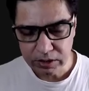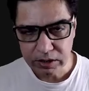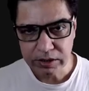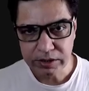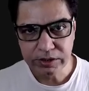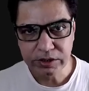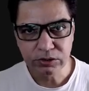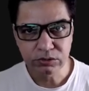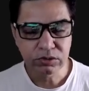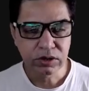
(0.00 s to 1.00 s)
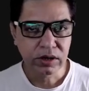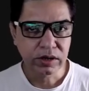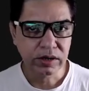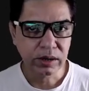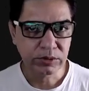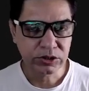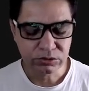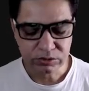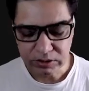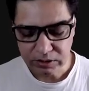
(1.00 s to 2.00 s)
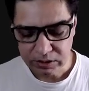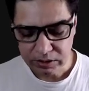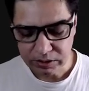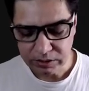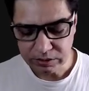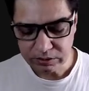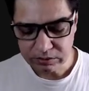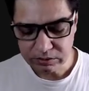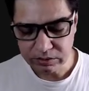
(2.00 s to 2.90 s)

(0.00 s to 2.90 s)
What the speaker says: leading to damage to the kidneys,